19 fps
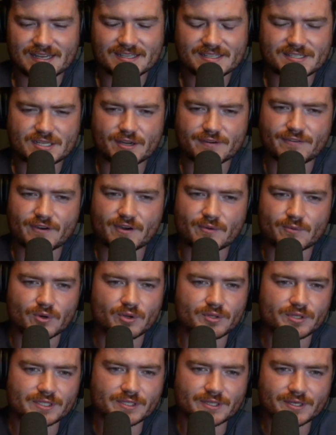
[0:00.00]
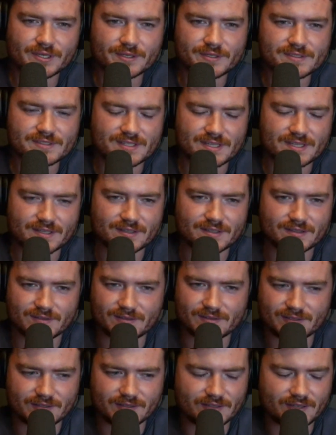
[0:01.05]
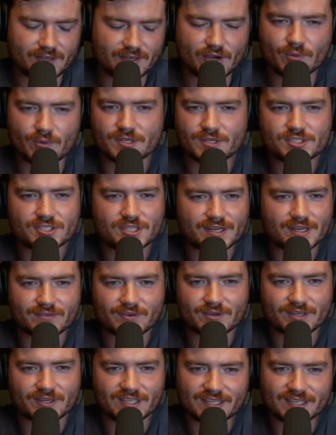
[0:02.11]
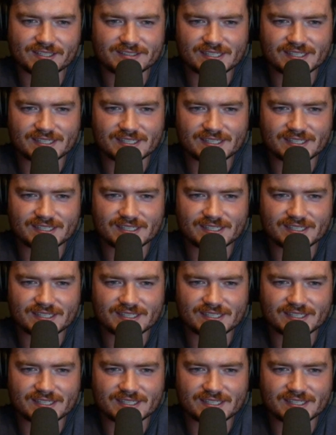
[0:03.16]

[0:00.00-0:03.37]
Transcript: Stuff on roller grills that no one should ever eat.